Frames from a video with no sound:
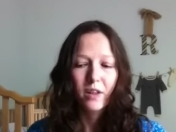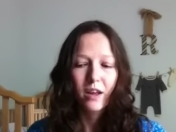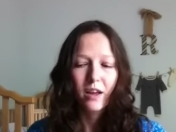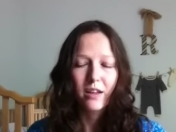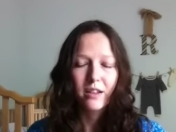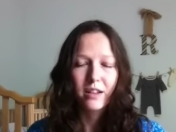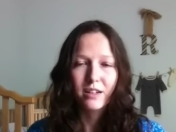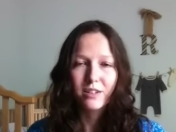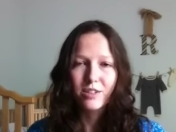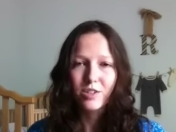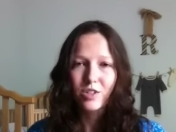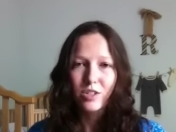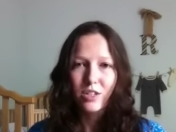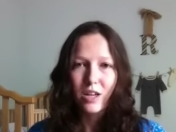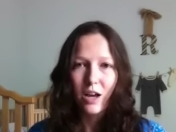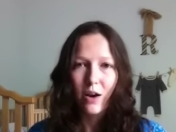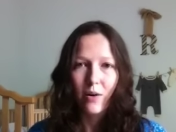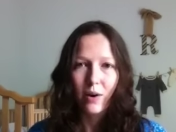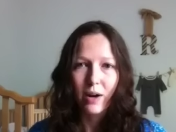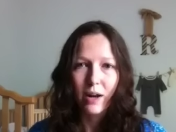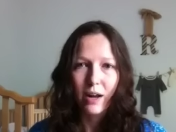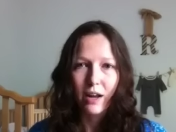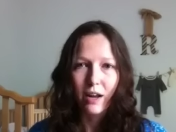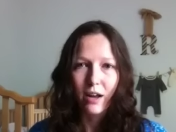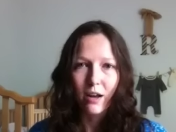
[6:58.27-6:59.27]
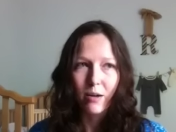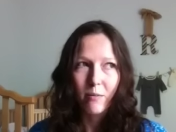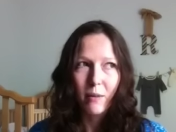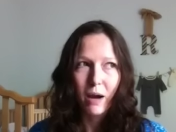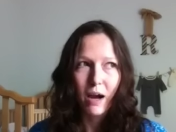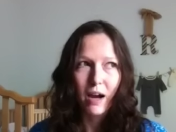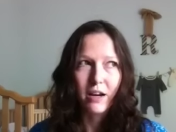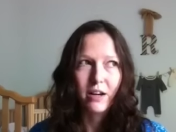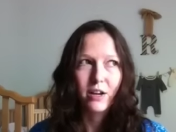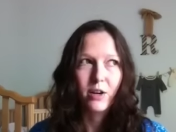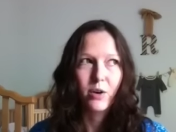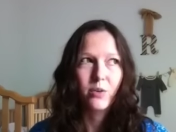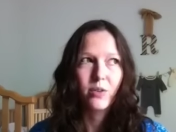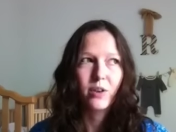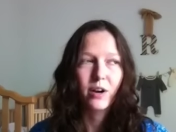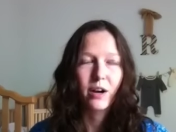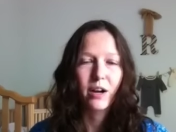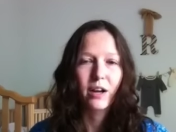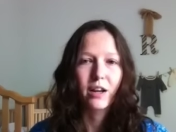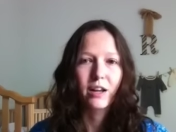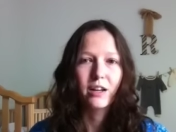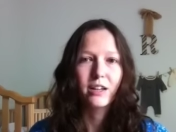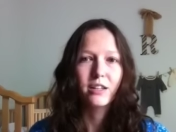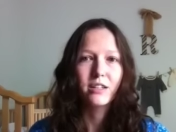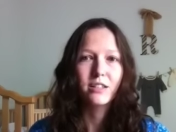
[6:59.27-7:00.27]
and that's just how I am. I know that
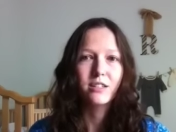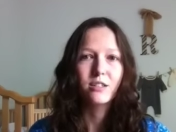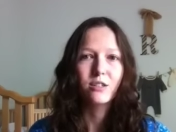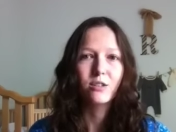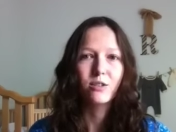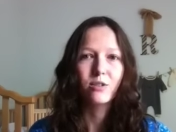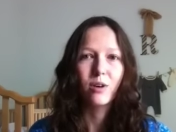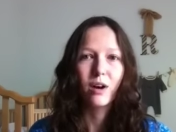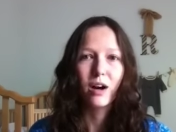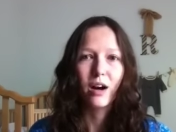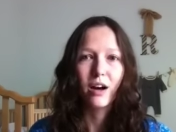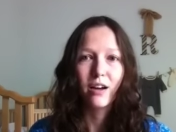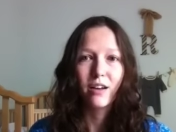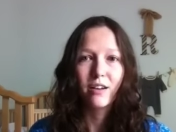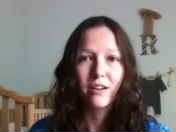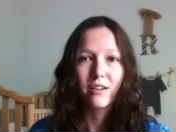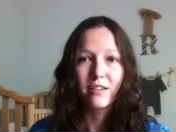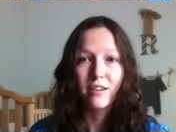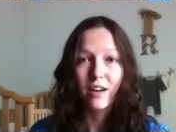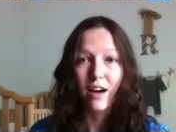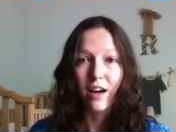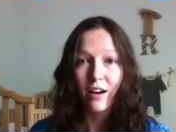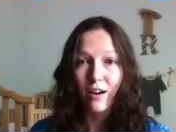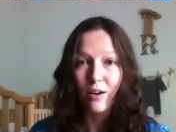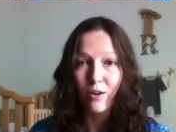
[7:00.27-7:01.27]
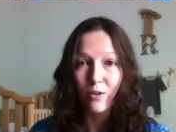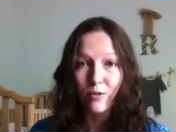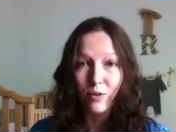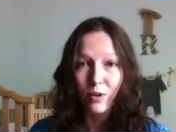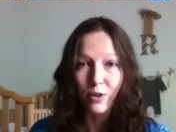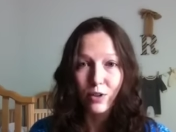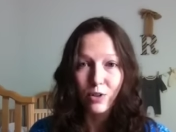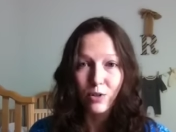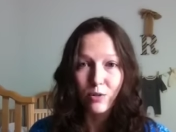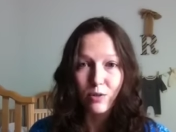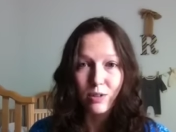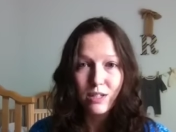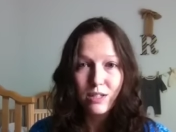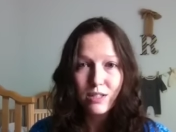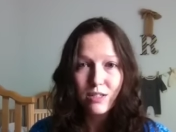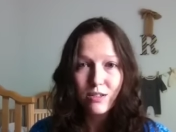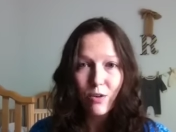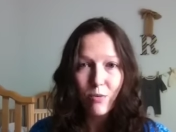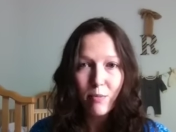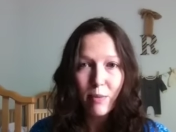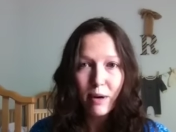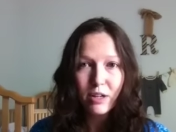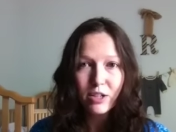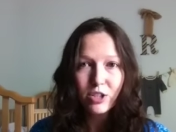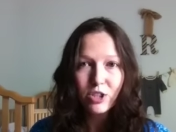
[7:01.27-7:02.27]
I need to uh, not overdo it
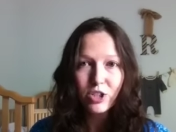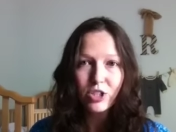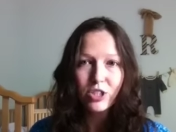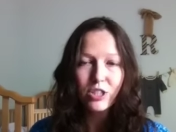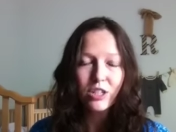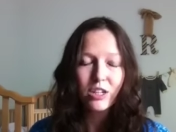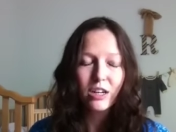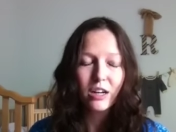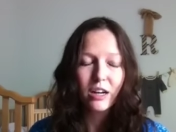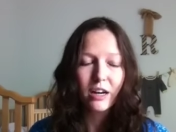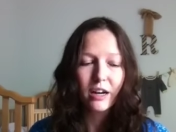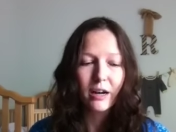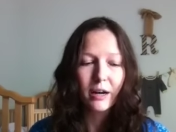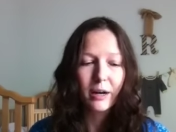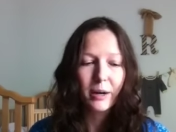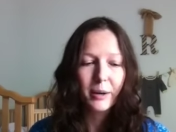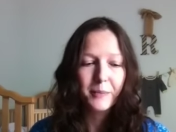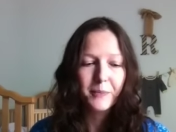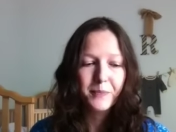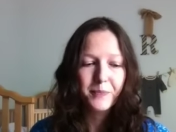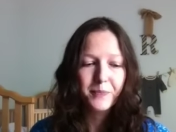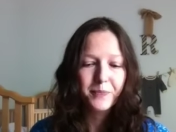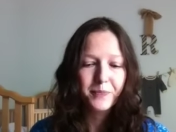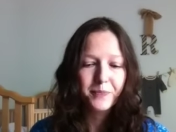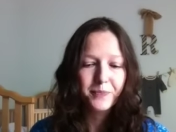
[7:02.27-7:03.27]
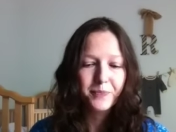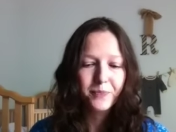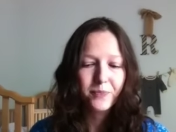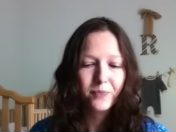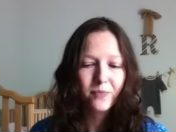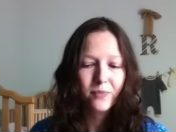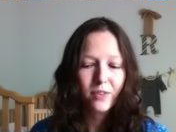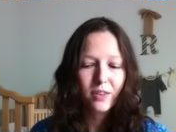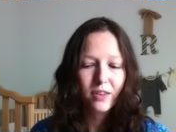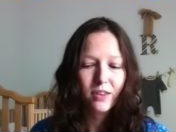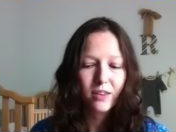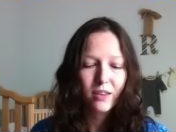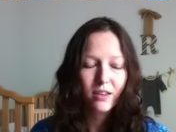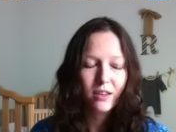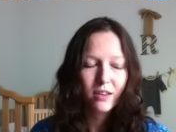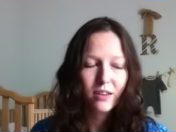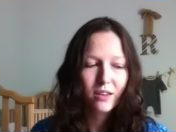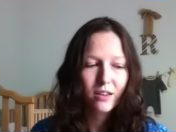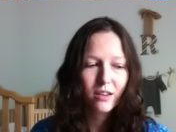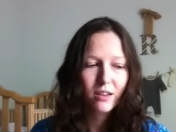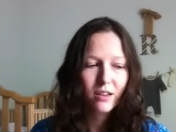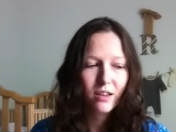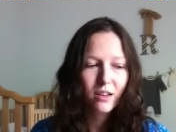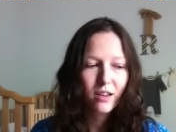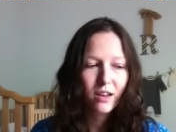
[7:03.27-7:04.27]
so much. Um,
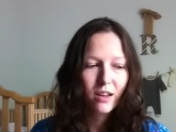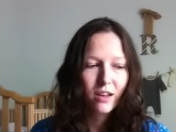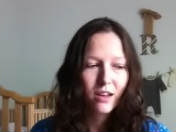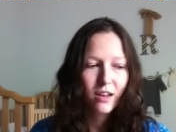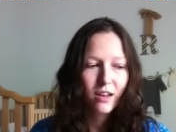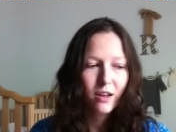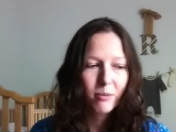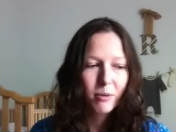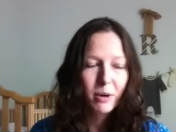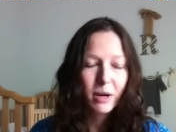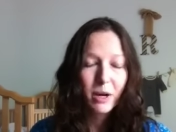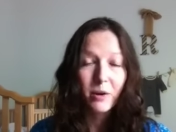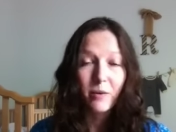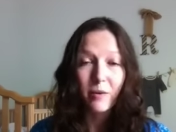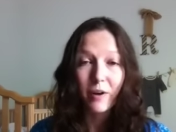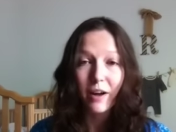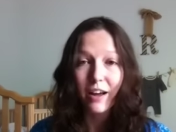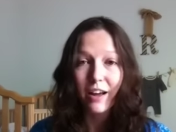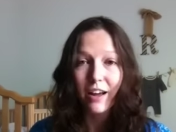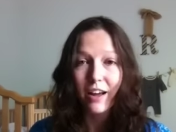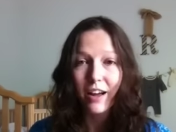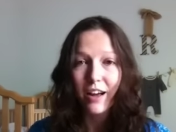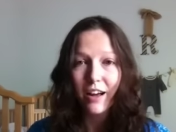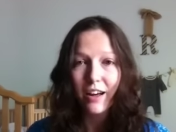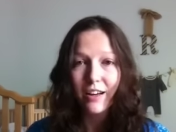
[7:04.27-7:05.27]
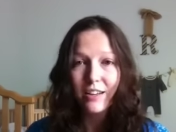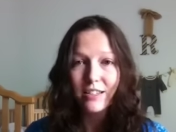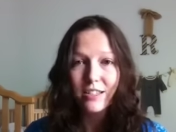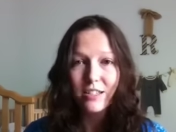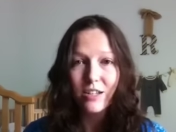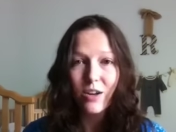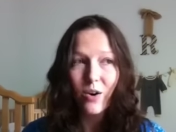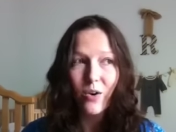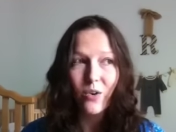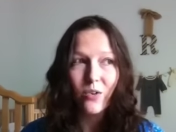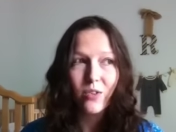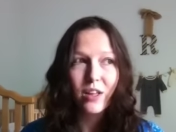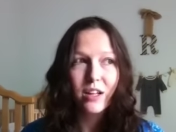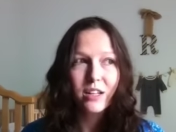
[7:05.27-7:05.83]
but anyway, so